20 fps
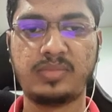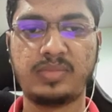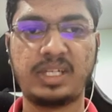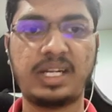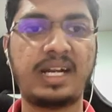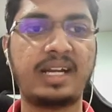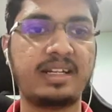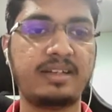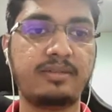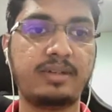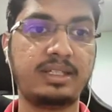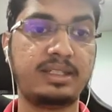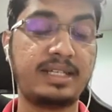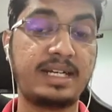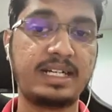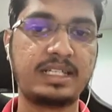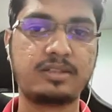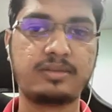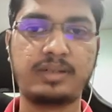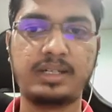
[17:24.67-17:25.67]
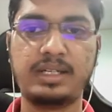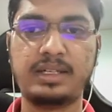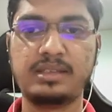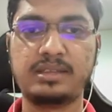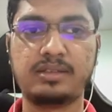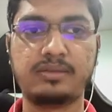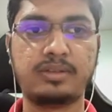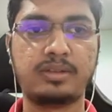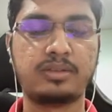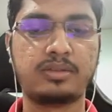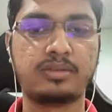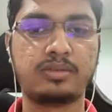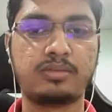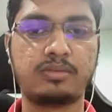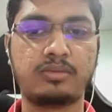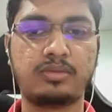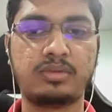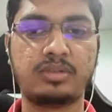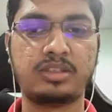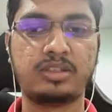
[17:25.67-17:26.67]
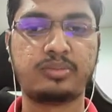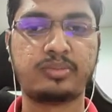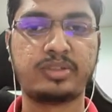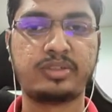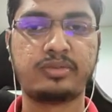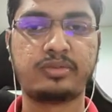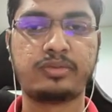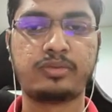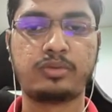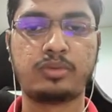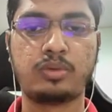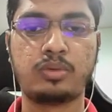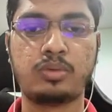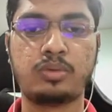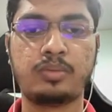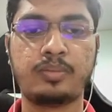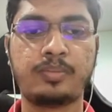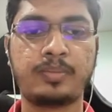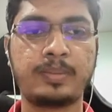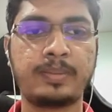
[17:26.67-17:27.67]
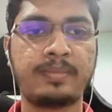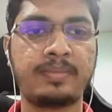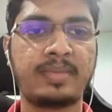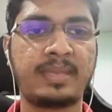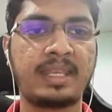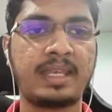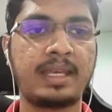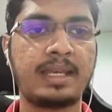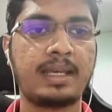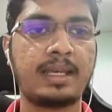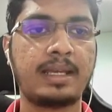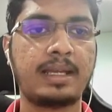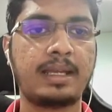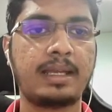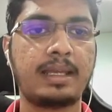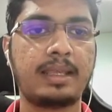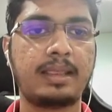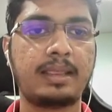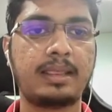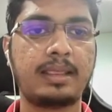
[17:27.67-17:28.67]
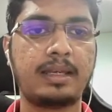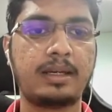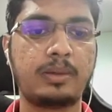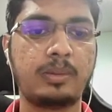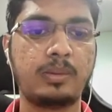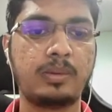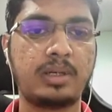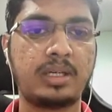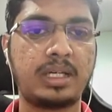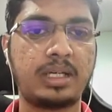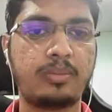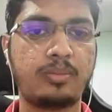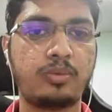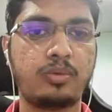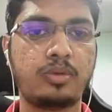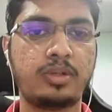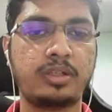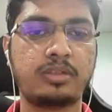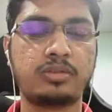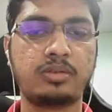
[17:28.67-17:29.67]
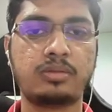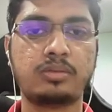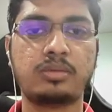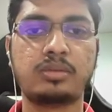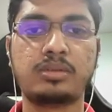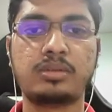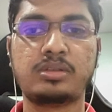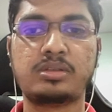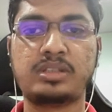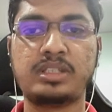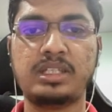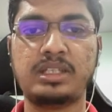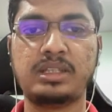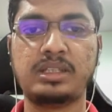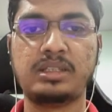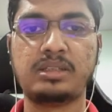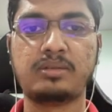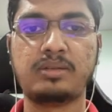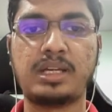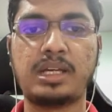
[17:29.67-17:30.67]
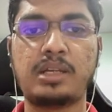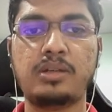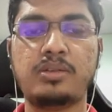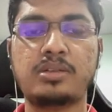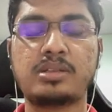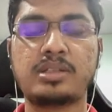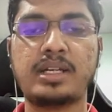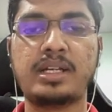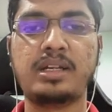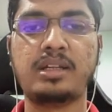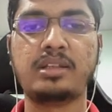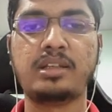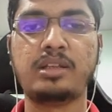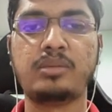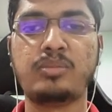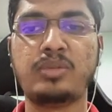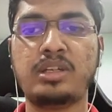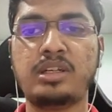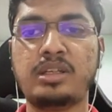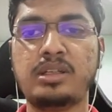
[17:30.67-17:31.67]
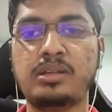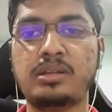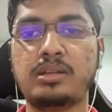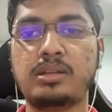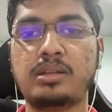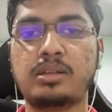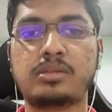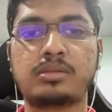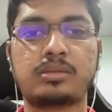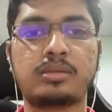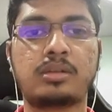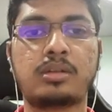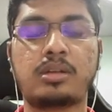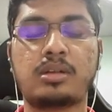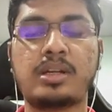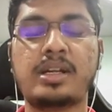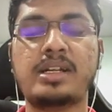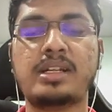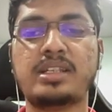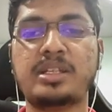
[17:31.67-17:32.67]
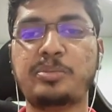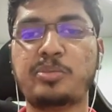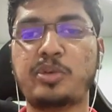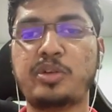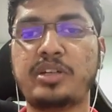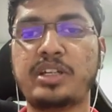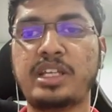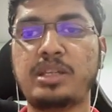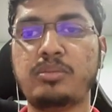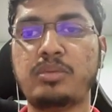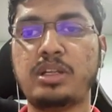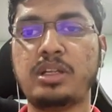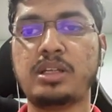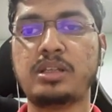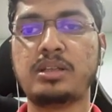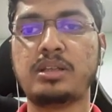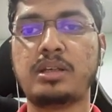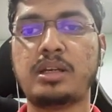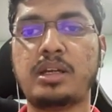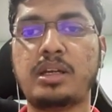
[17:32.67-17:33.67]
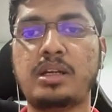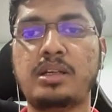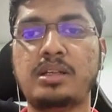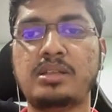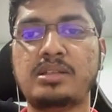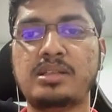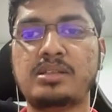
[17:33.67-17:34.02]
and even that's why it is even this much slow. Now I am going, so see, this value is 99 million or 99.9 million, and this